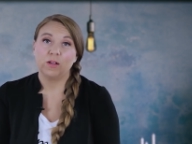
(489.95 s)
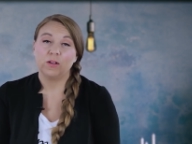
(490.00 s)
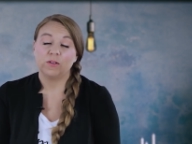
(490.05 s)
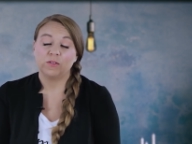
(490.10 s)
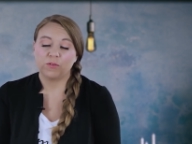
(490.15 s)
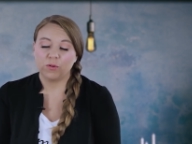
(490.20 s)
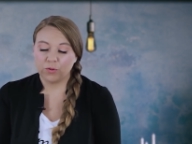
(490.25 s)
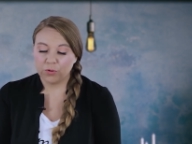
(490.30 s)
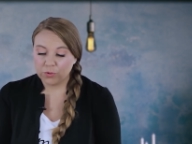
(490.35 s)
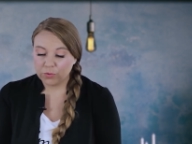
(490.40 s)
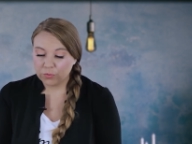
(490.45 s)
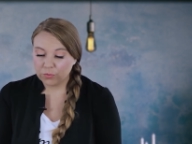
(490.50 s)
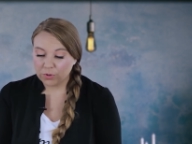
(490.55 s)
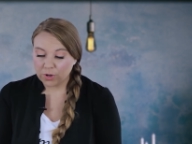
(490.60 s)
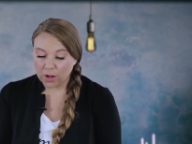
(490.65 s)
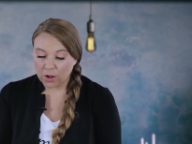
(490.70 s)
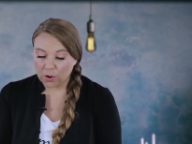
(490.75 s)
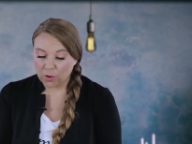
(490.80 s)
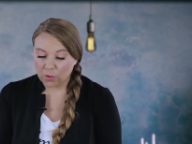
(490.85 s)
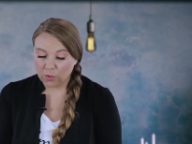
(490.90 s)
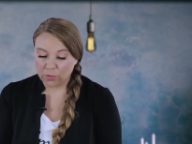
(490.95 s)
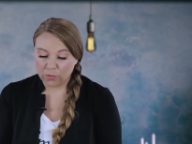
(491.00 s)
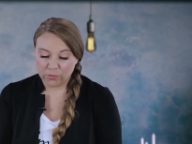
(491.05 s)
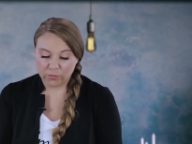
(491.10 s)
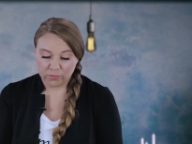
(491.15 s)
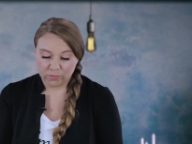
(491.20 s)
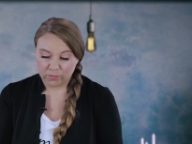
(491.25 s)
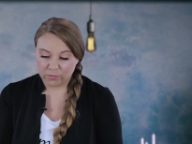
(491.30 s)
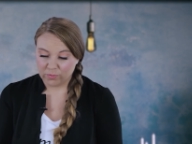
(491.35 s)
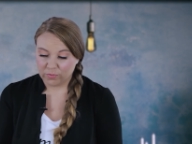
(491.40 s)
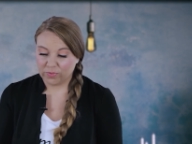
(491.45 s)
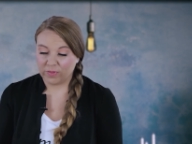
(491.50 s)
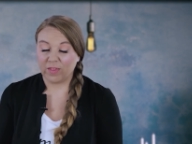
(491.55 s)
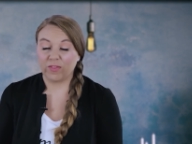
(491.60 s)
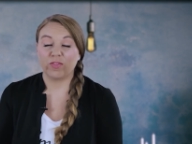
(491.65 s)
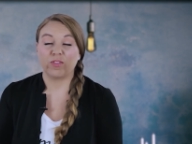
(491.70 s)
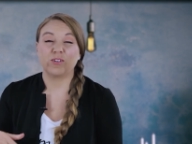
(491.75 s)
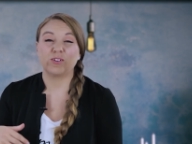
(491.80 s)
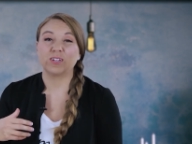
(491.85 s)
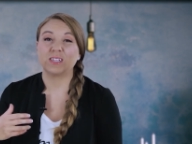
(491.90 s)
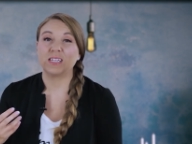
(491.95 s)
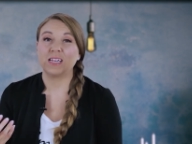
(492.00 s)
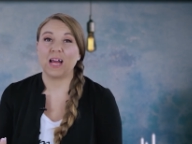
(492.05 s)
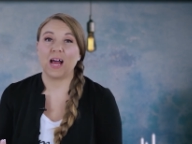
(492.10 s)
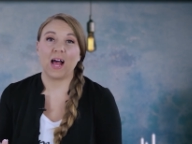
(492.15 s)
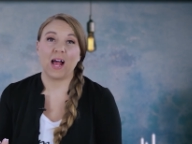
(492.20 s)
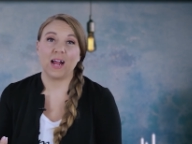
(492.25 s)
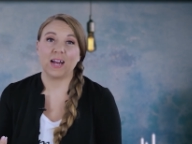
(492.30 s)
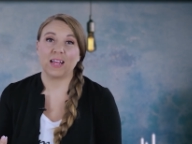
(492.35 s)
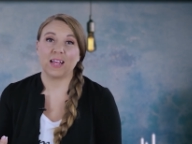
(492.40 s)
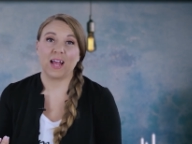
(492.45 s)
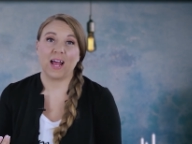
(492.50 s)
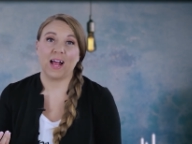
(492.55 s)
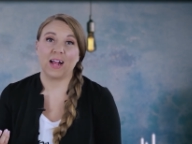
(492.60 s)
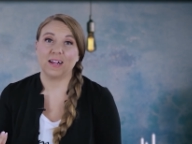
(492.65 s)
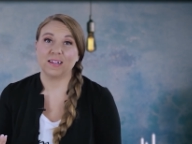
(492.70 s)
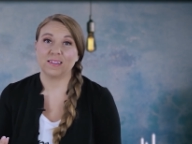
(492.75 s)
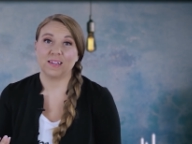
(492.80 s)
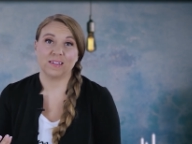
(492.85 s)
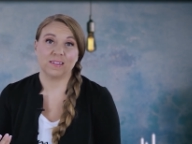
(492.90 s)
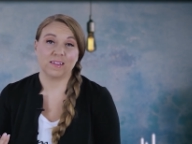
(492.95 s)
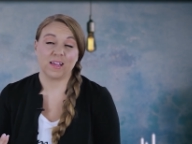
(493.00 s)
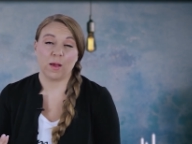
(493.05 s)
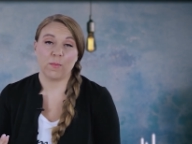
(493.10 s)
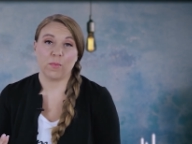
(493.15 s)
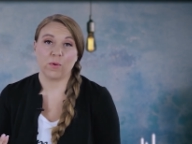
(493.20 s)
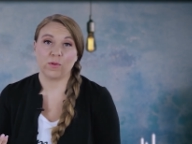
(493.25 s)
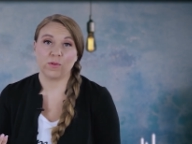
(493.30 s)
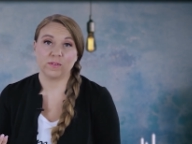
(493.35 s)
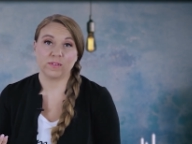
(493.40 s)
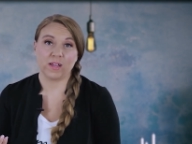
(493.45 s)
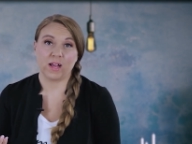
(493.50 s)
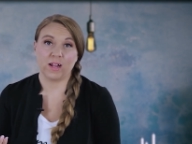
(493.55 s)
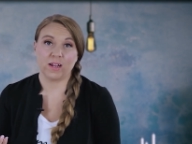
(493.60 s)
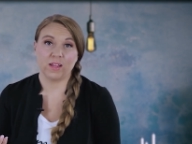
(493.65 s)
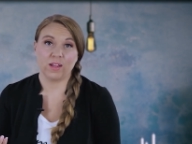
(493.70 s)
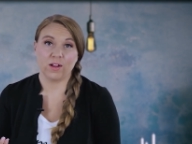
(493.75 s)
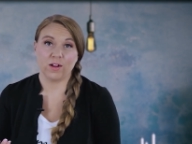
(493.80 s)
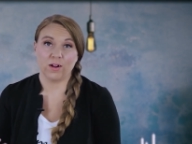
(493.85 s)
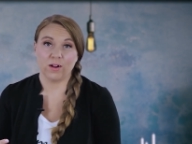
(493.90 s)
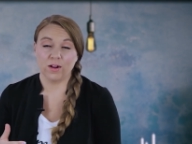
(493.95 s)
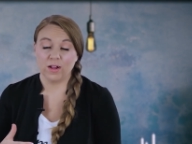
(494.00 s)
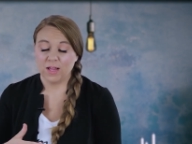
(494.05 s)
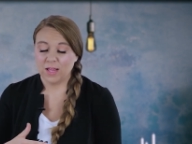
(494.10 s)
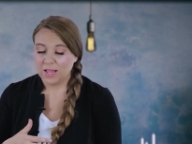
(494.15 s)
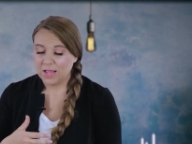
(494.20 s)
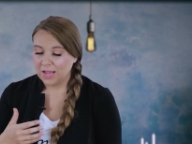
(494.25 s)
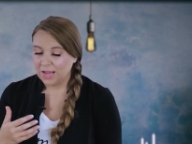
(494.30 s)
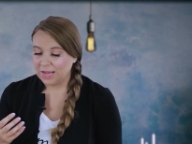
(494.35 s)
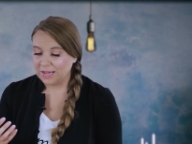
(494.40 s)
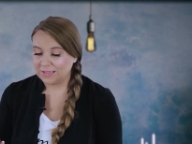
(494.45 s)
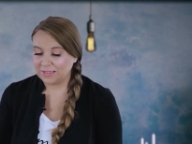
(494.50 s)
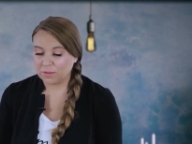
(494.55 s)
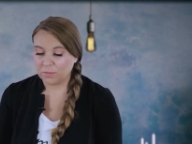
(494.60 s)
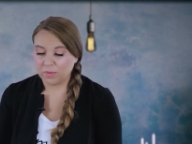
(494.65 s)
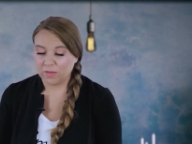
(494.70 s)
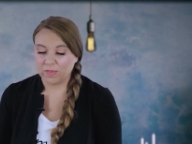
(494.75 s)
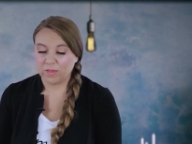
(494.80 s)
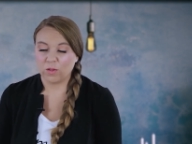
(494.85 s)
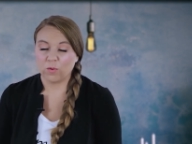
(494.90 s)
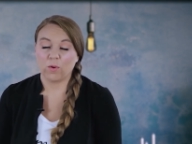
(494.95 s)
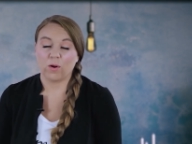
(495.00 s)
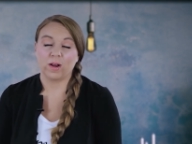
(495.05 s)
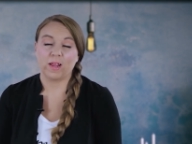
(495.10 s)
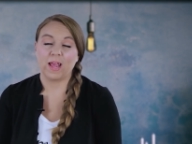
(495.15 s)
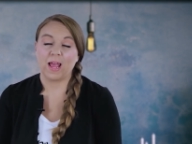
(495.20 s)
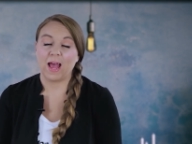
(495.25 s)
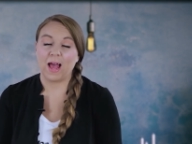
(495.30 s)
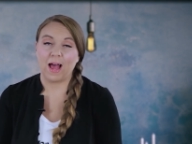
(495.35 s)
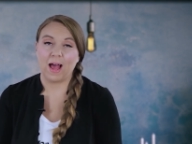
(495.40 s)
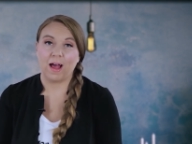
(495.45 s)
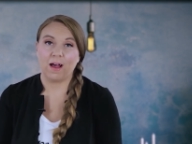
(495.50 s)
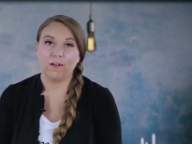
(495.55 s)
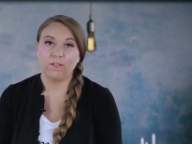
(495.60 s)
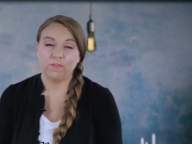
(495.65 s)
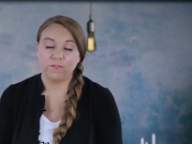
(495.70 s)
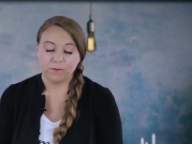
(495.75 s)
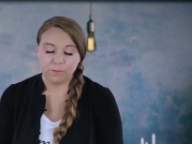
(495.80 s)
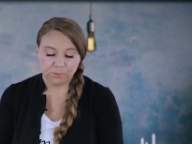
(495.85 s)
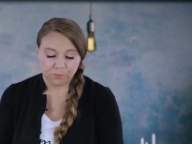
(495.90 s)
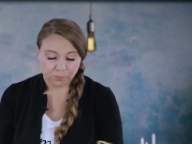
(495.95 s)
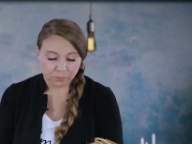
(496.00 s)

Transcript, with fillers: So you know that there's not any excess chemicals on here. It's something that you already have.